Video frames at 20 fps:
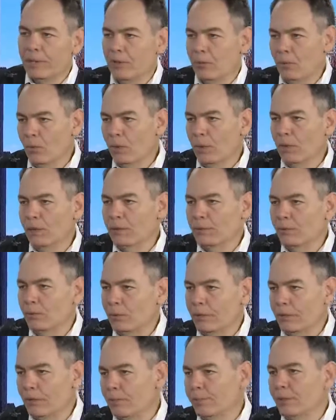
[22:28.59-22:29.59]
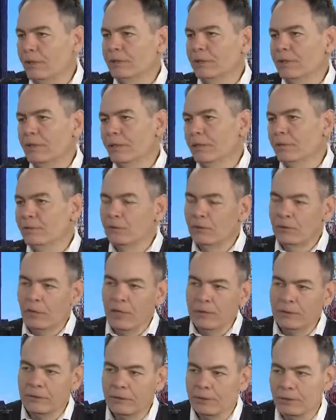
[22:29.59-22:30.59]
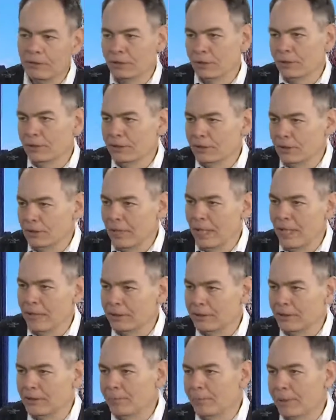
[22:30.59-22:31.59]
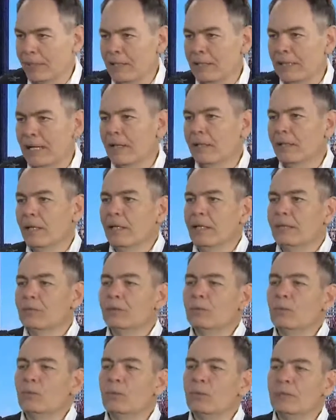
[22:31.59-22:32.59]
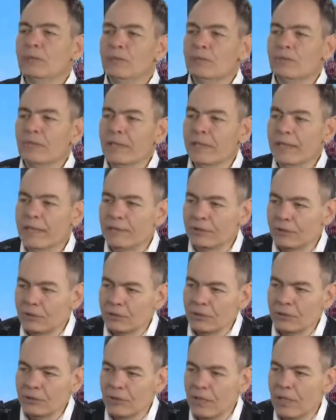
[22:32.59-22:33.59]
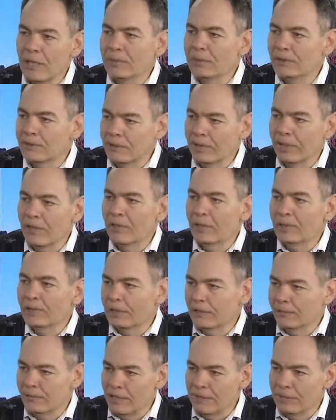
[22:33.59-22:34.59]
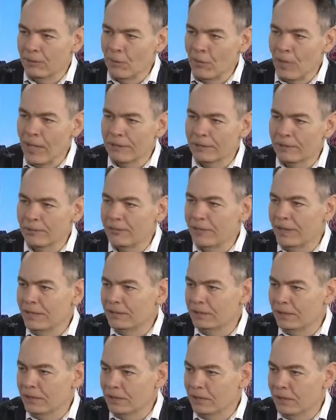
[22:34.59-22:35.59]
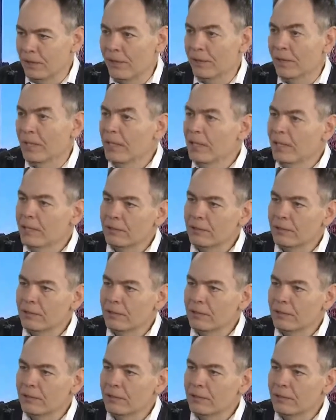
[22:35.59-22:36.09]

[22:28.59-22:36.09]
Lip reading: In a world where they're printing hundreds of trillions of dollars to bail out the worst financial scum and terrorists that have ever walked the face of the earth,